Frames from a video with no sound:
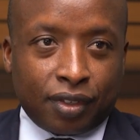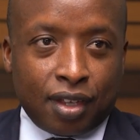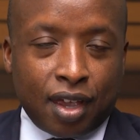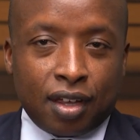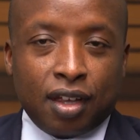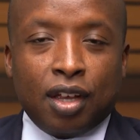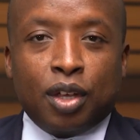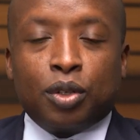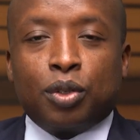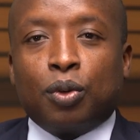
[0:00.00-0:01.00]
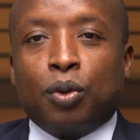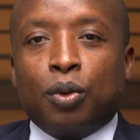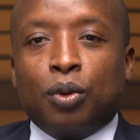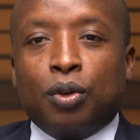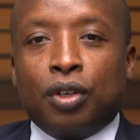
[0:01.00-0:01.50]
Yeah.
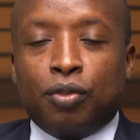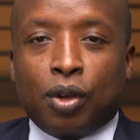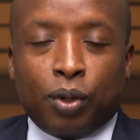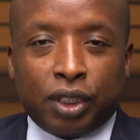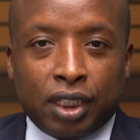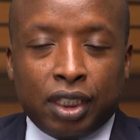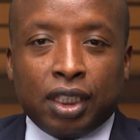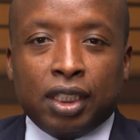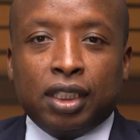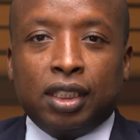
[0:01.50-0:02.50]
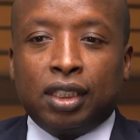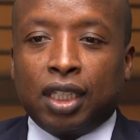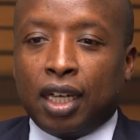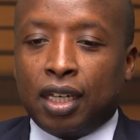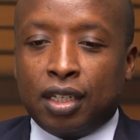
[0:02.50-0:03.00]
So if you're watching this
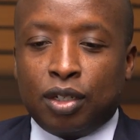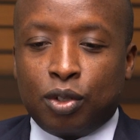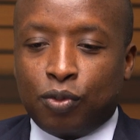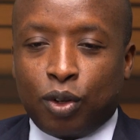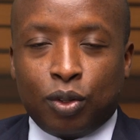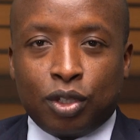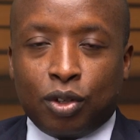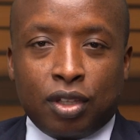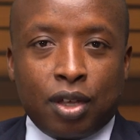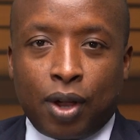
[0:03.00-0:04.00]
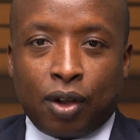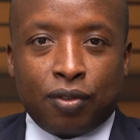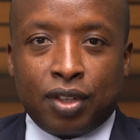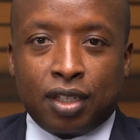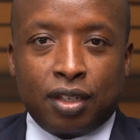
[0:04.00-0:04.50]
and you've always thought the work
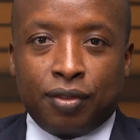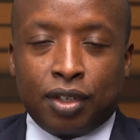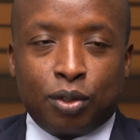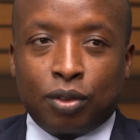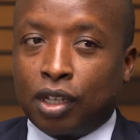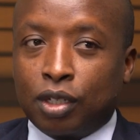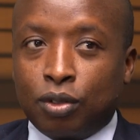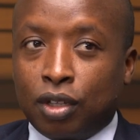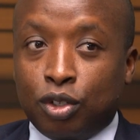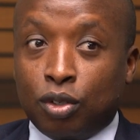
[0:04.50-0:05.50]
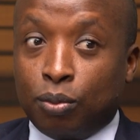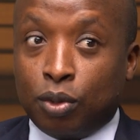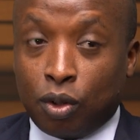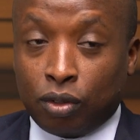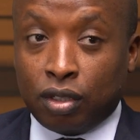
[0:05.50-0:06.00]
of the CV is to get you the job,
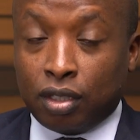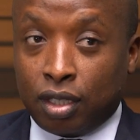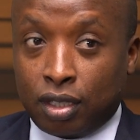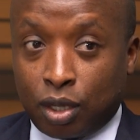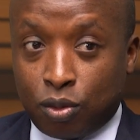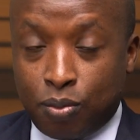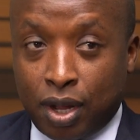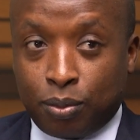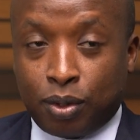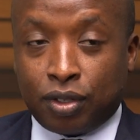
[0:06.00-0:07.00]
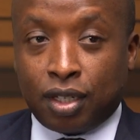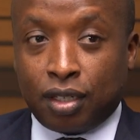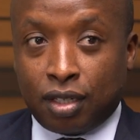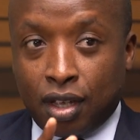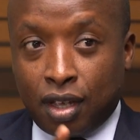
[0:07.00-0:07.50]
no, it's a two-part
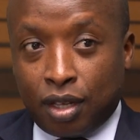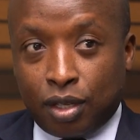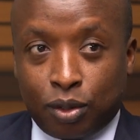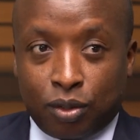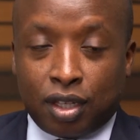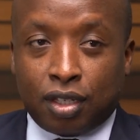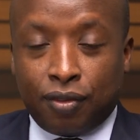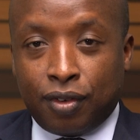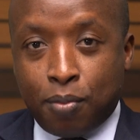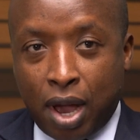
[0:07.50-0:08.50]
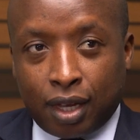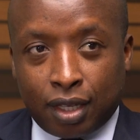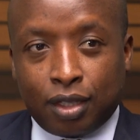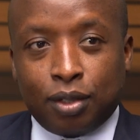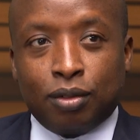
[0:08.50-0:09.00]
process. So the CV
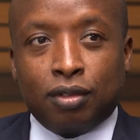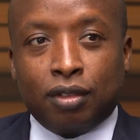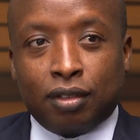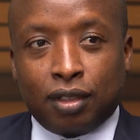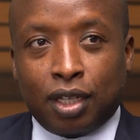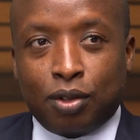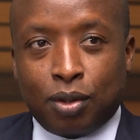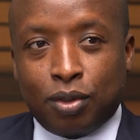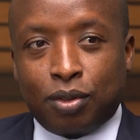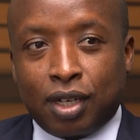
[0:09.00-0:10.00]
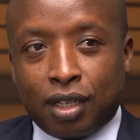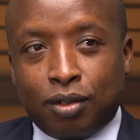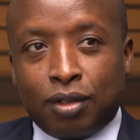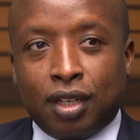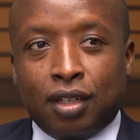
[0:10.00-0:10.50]
markets you, then you're able to get
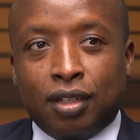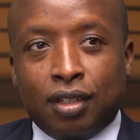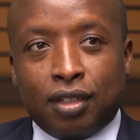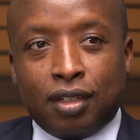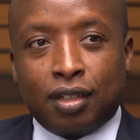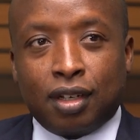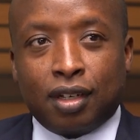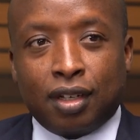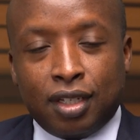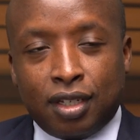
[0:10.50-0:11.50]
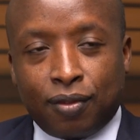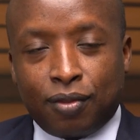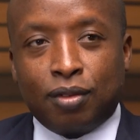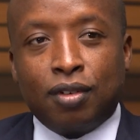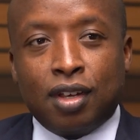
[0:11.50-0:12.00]
to the
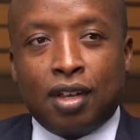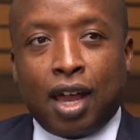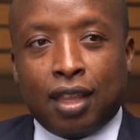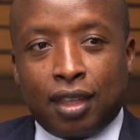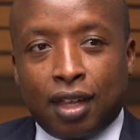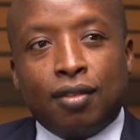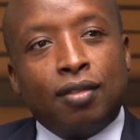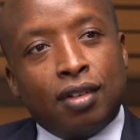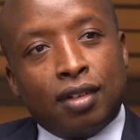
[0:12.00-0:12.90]
interview, and then